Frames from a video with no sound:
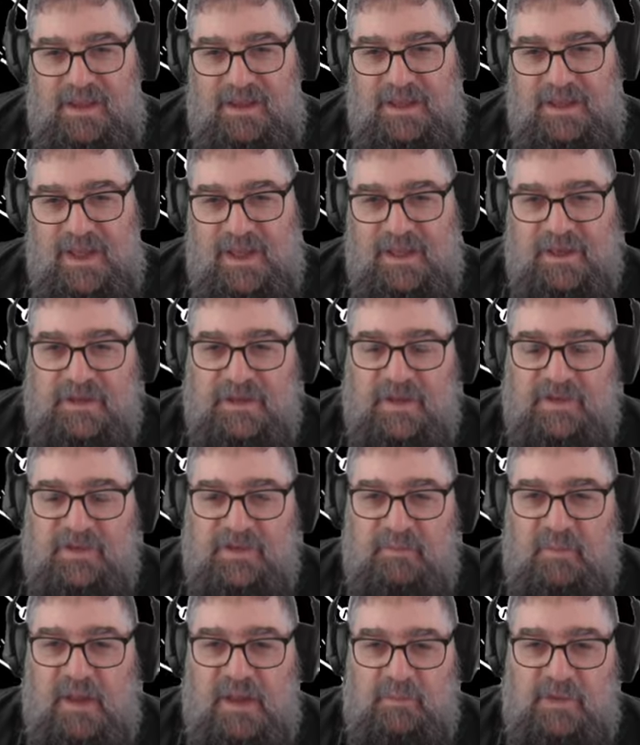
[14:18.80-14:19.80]
again, it
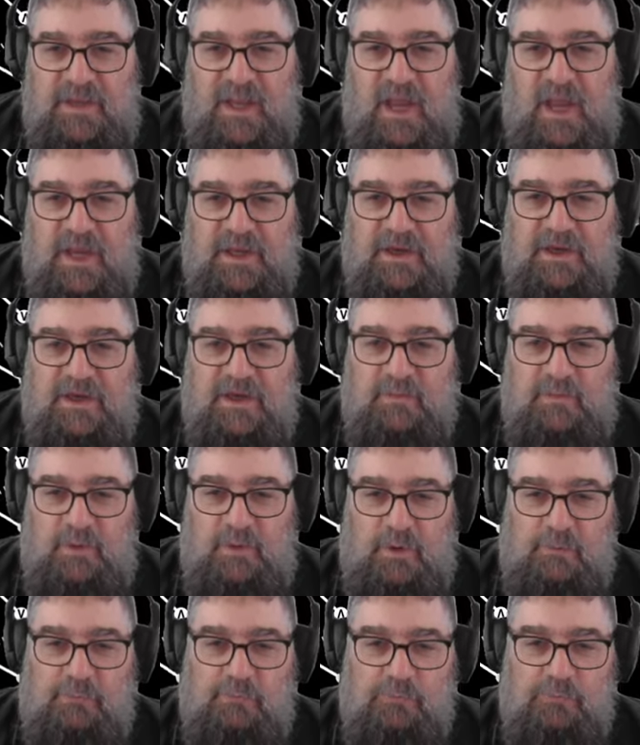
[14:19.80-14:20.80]
doesn't make me hate it,
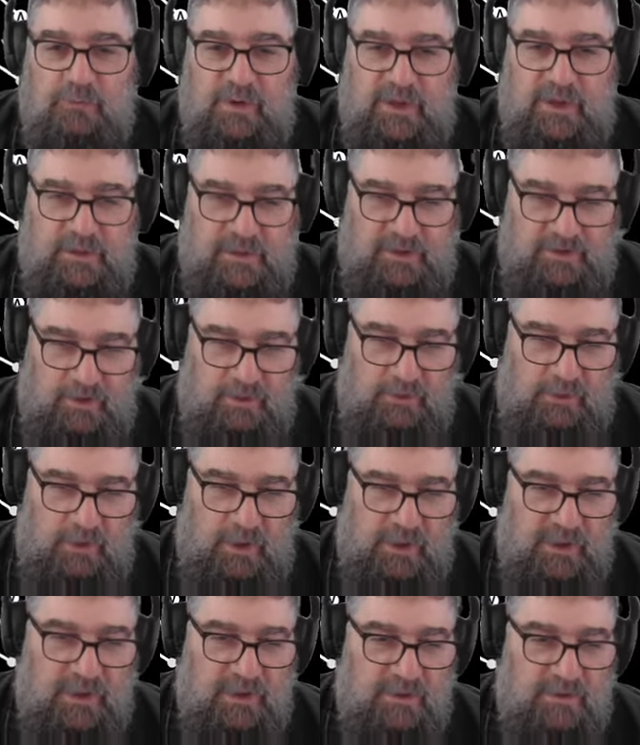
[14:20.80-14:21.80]
but I really don't
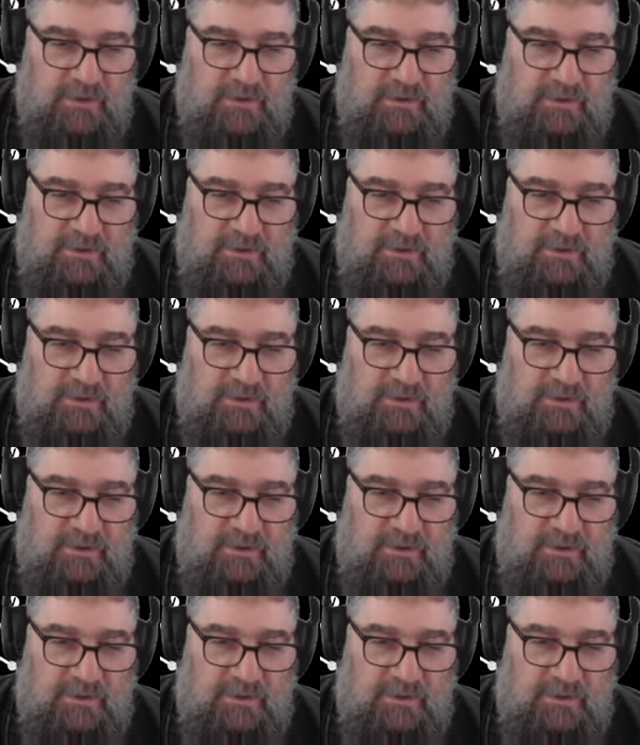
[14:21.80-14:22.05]
like it.